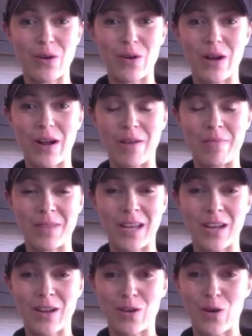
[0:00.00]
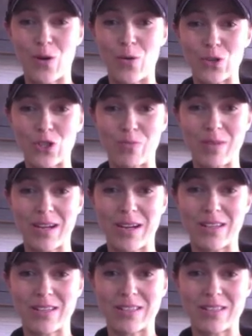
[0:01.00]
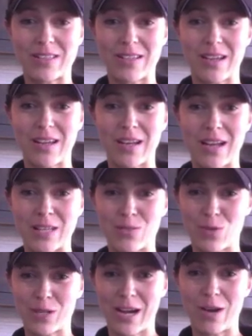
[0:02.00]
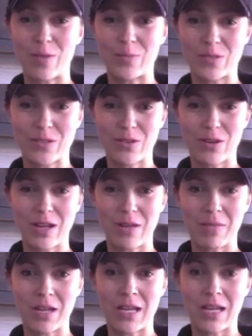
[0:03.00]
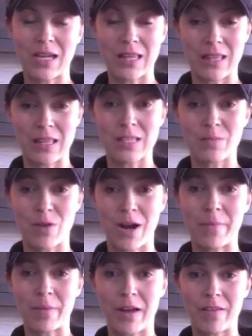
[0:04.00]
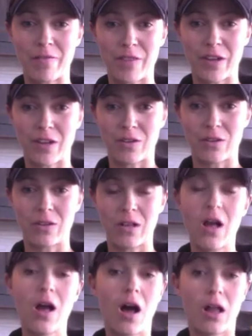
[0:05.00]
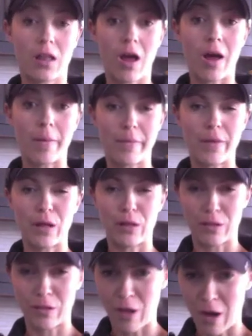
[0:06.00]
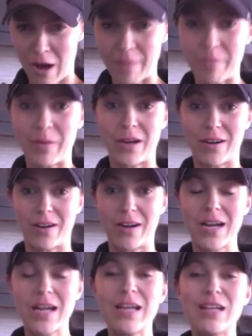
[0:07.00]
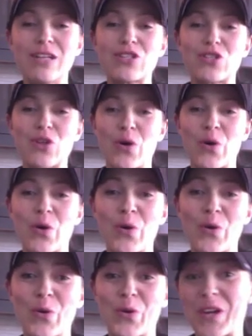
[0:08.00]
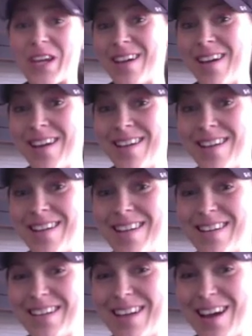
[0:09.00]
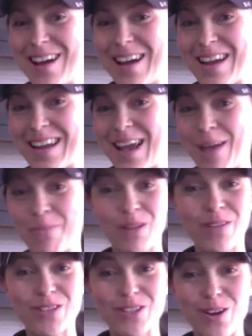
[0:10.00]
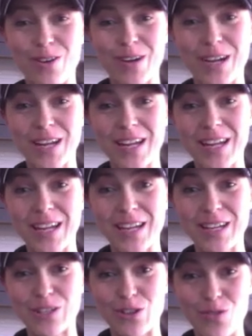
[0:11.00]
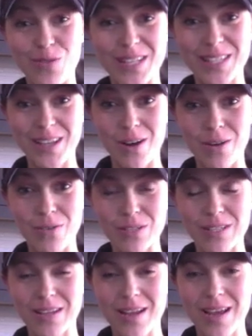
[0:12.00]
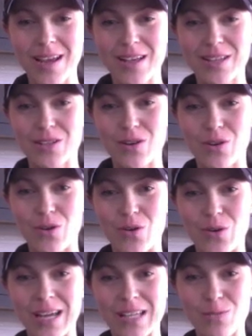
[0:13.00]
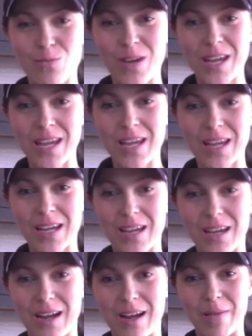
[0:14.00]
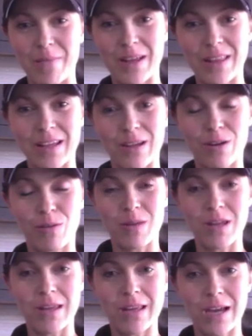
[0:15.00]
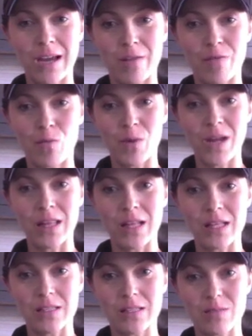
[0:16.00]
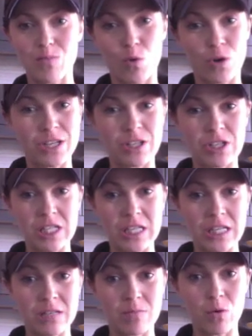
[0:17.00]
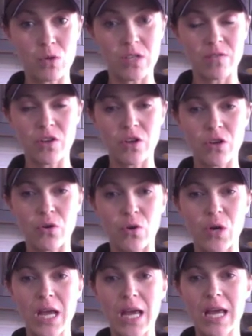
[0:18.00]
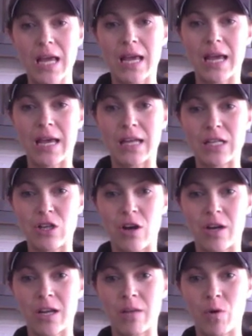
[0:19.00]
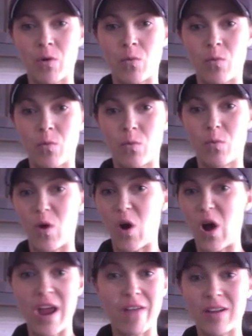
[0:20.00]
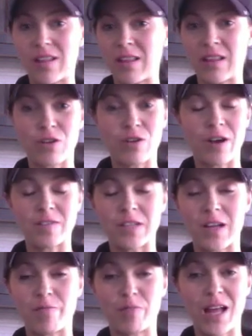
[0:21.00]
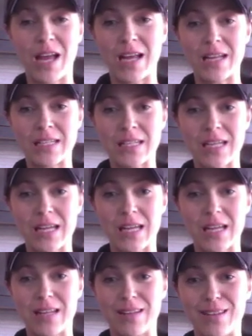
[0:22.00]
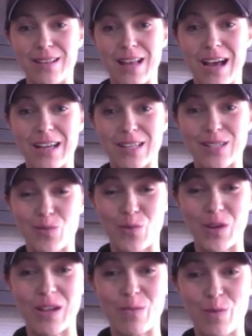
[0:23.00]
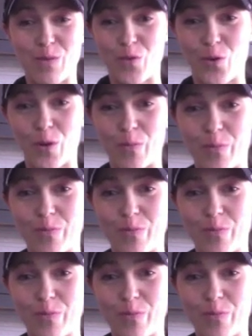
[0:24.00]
getting a coach, because it has really helped me in this prep. I feel a lot better. So yeah, I can't believe it's already 2 weeks out. So next week, I think it'll be kind of a week that's more interesting to most of you, and talking about everything that you have to have planned in the last week before